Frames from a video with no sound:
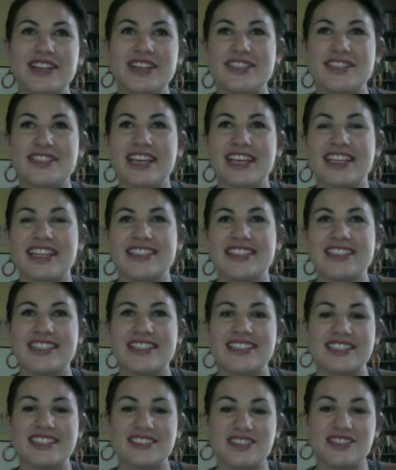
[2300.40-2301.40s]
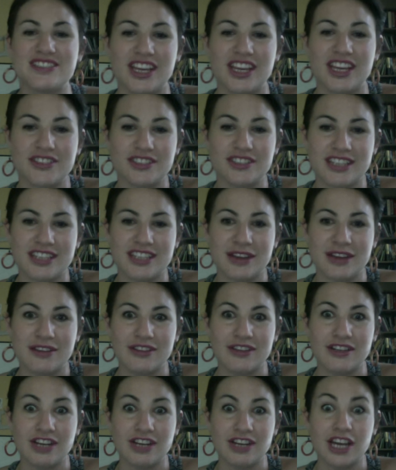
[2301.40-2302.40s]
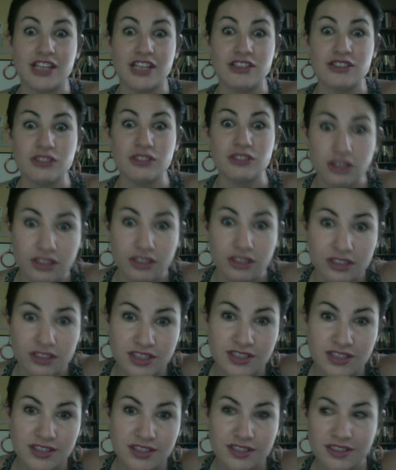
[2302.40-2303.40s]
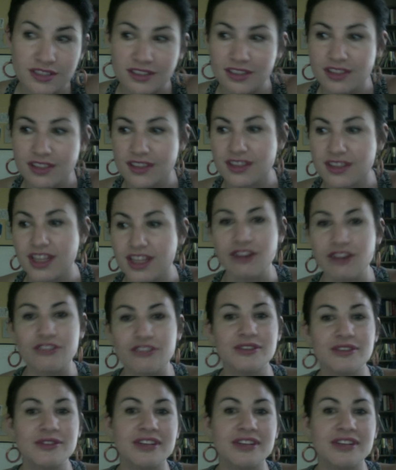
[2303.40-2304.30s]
second season changes. Now there are adults that are really